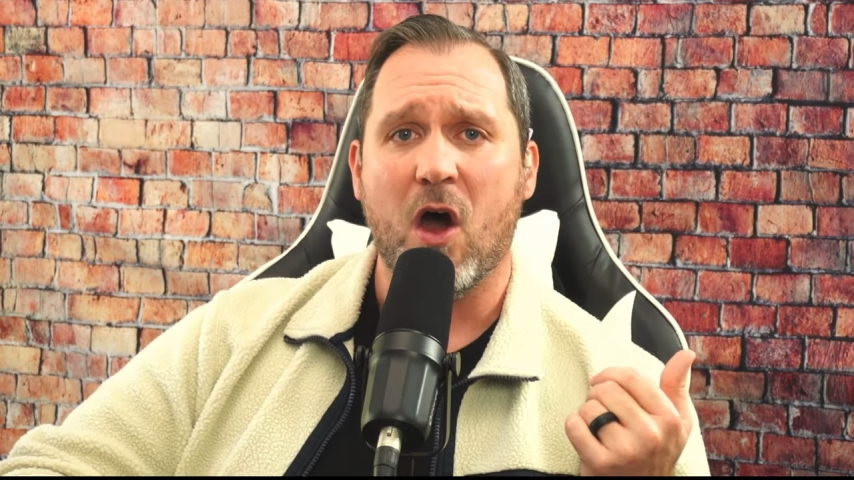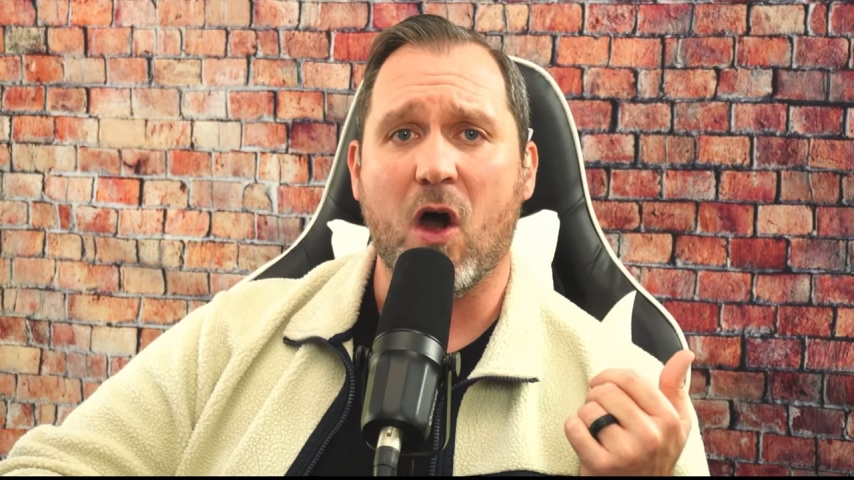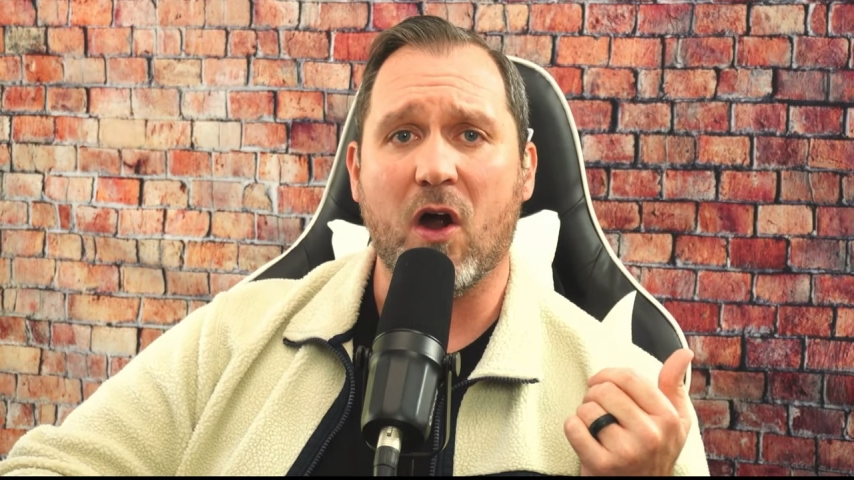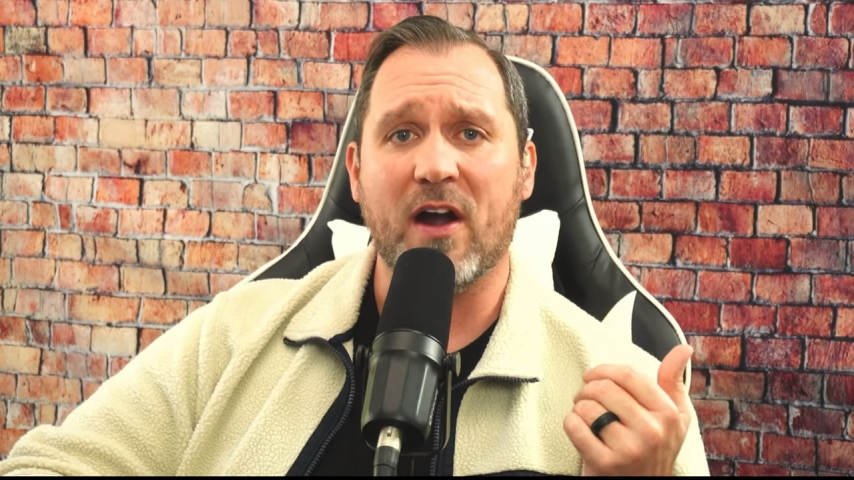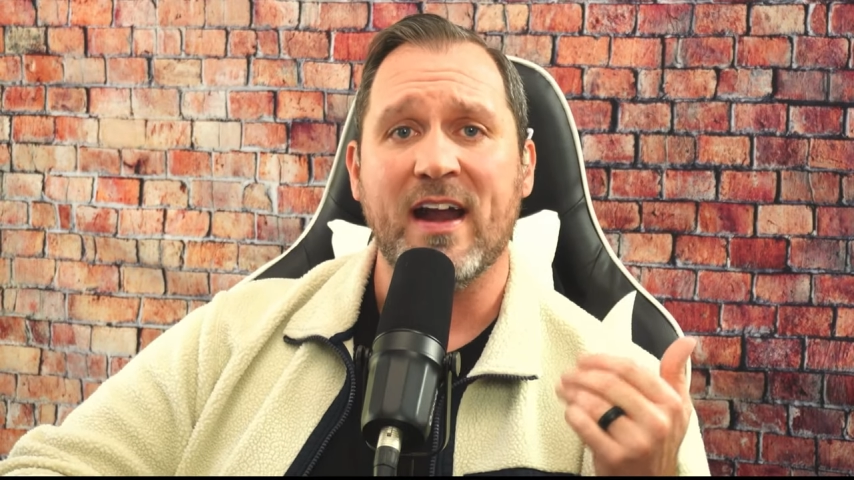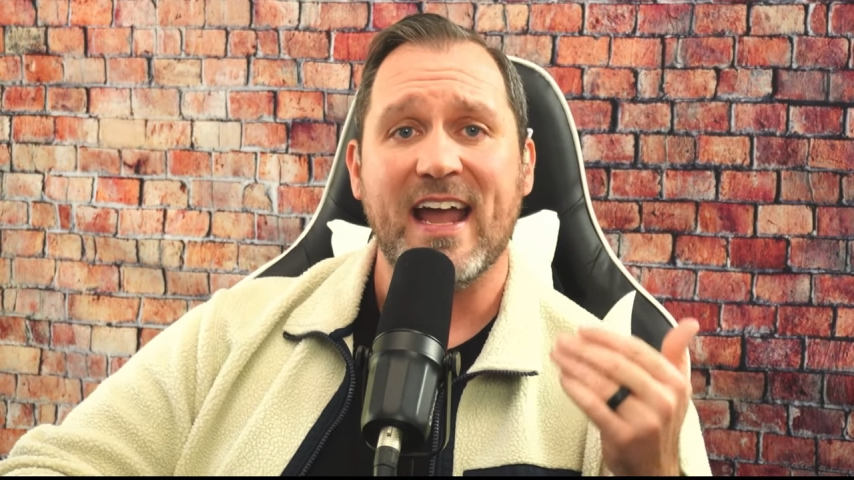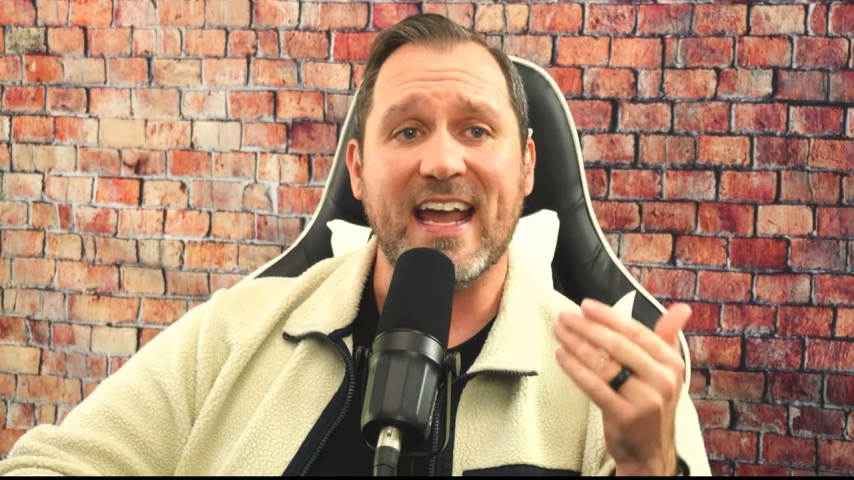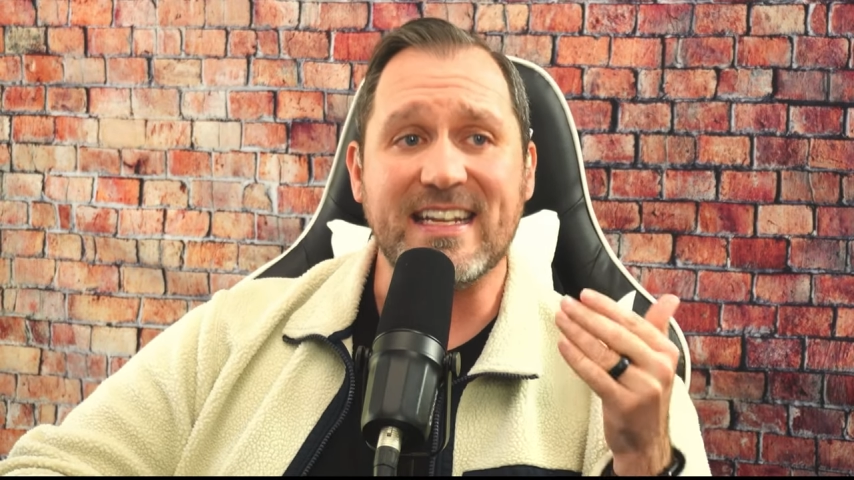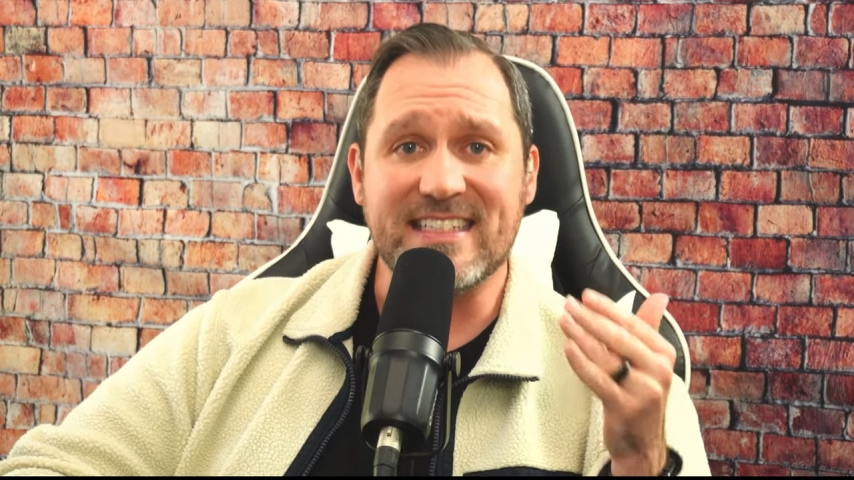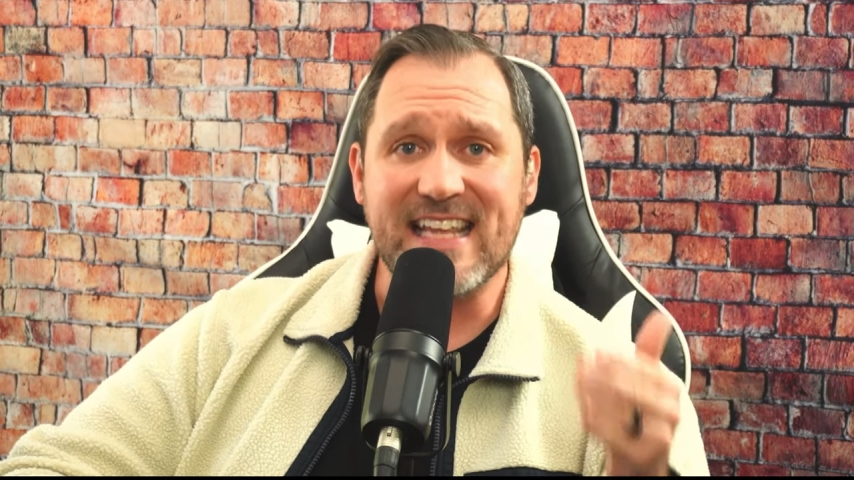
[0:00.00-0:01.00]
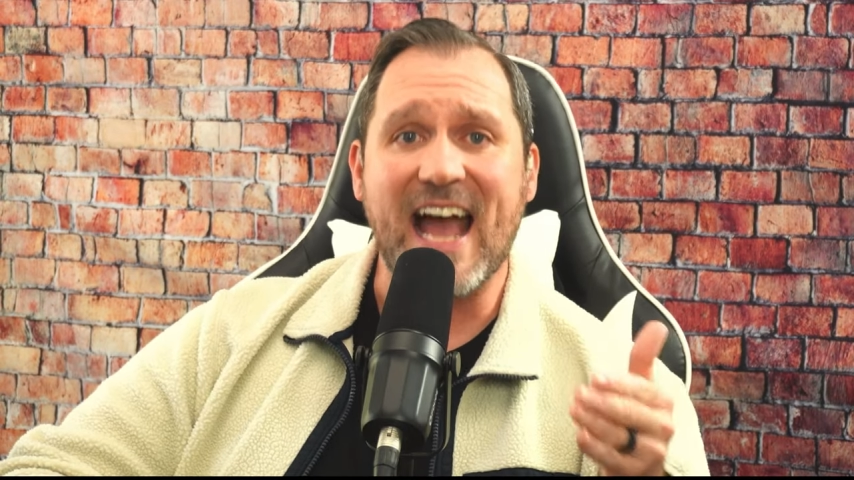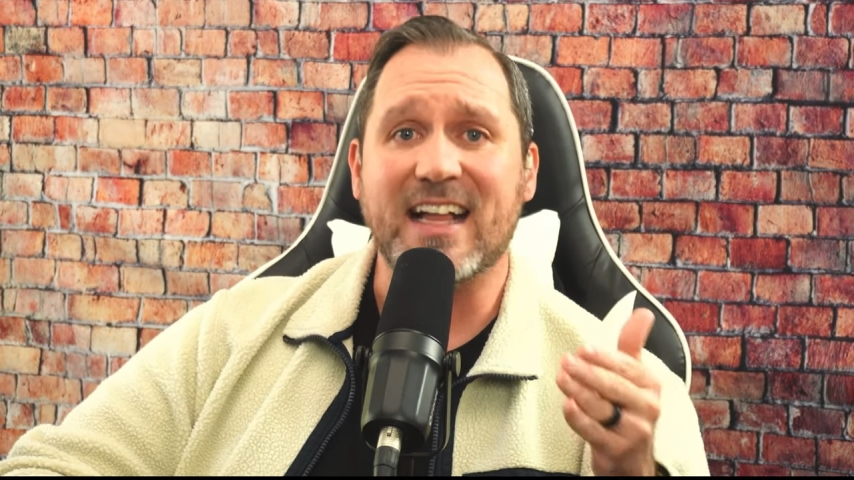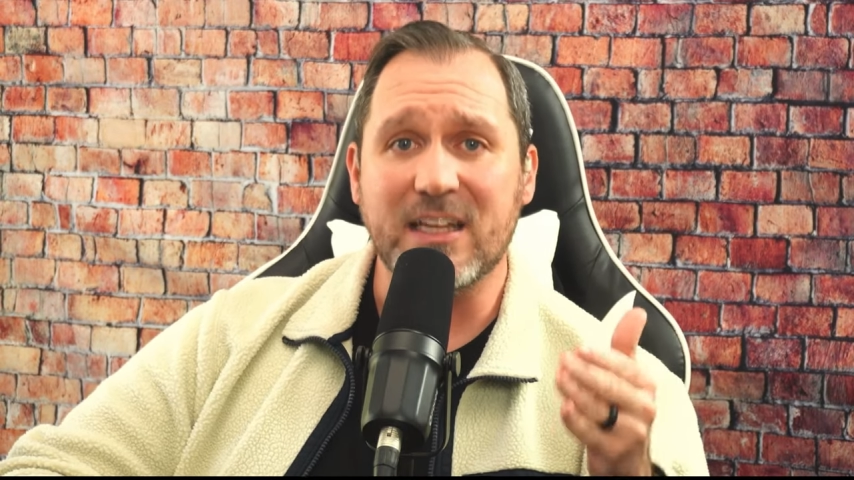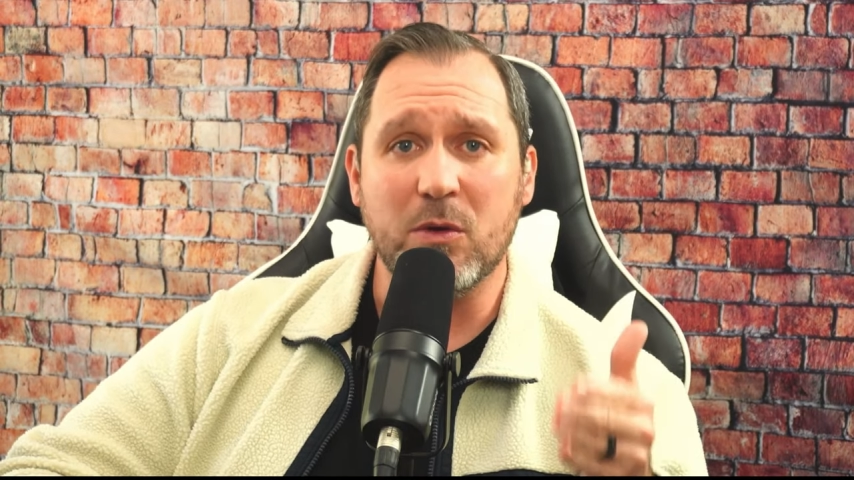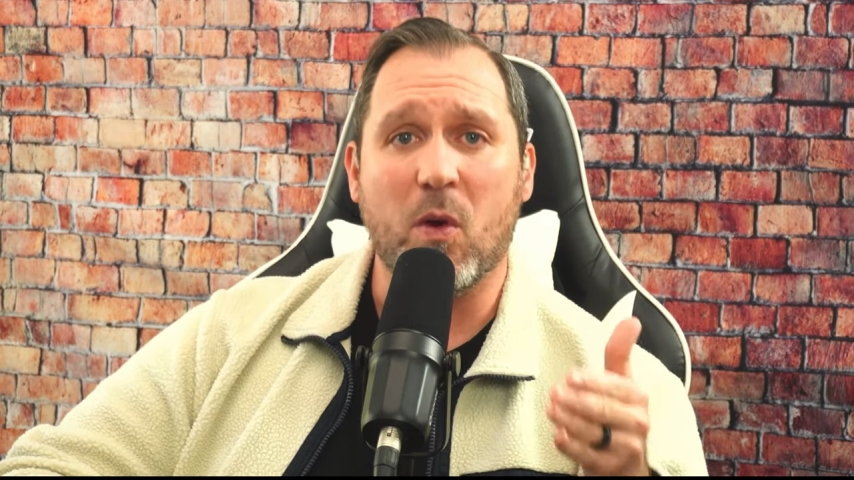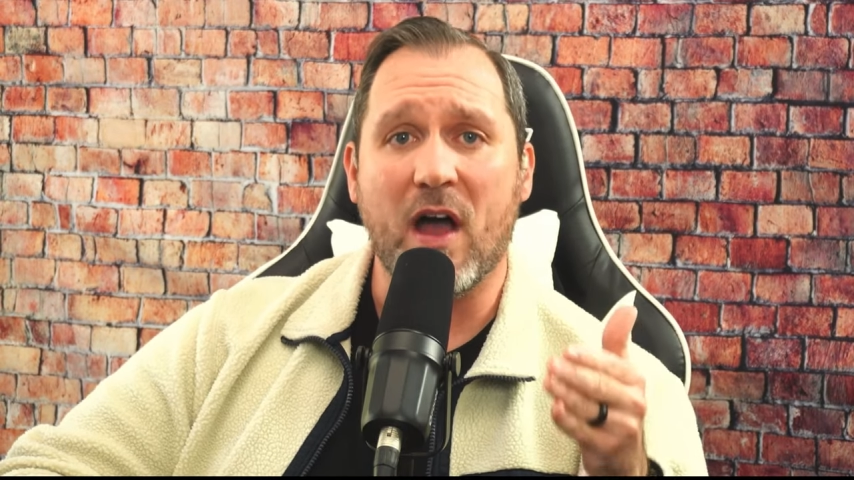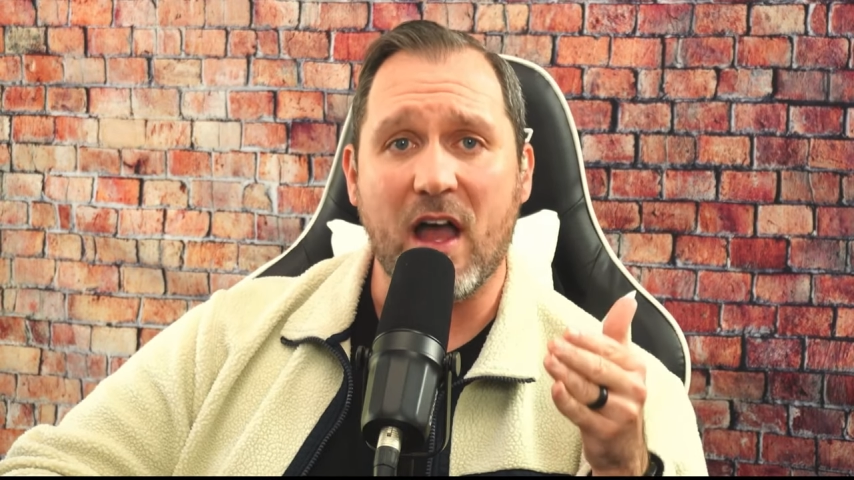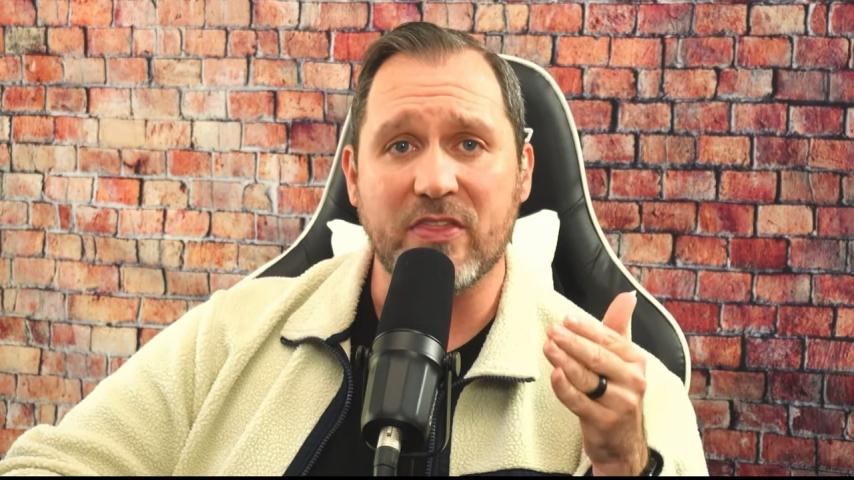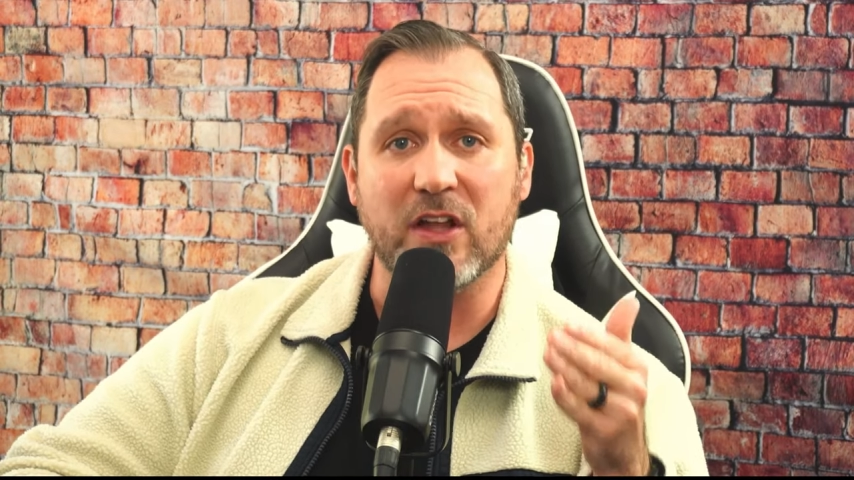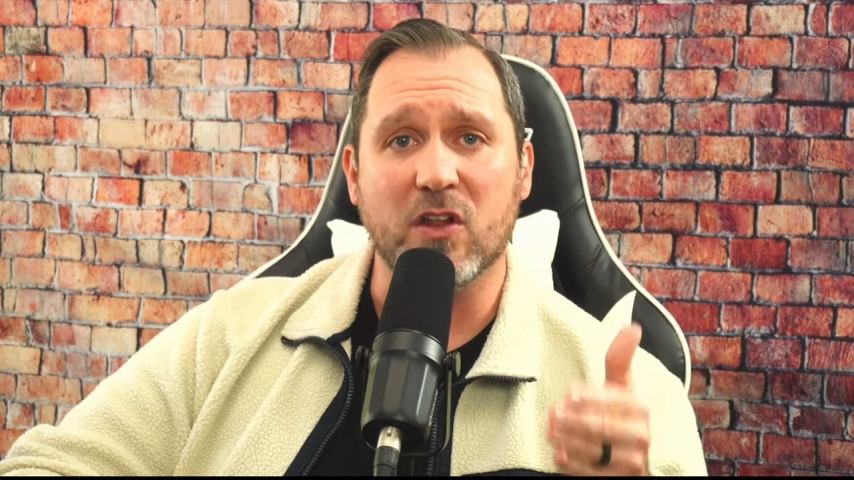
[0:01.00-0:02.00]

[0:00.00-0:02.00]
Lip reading: are exactly what the